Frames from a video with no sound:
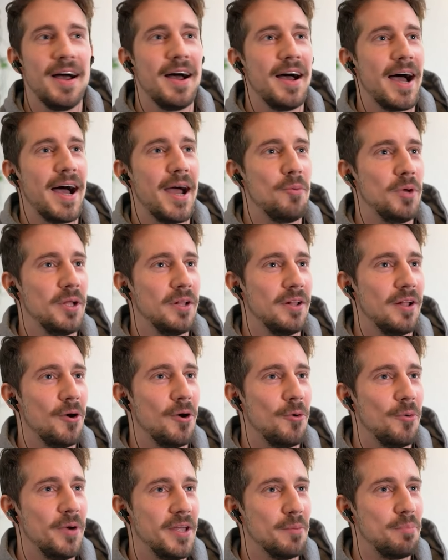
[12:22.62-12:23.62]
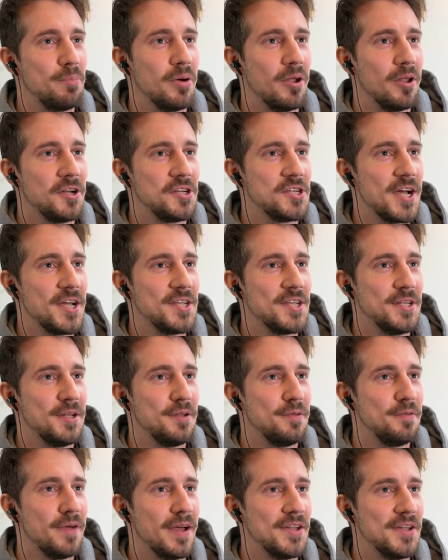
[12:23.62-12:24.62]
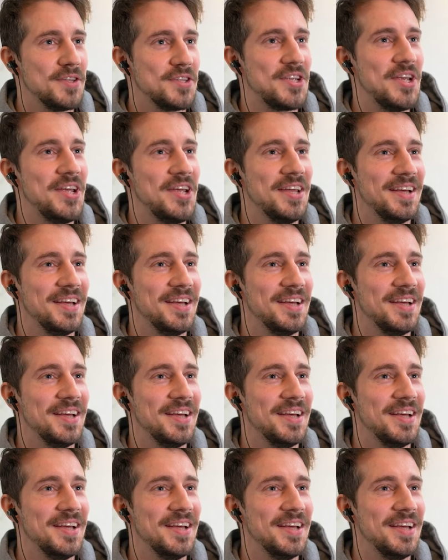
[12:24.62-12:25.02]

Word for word: I will already apologize in advance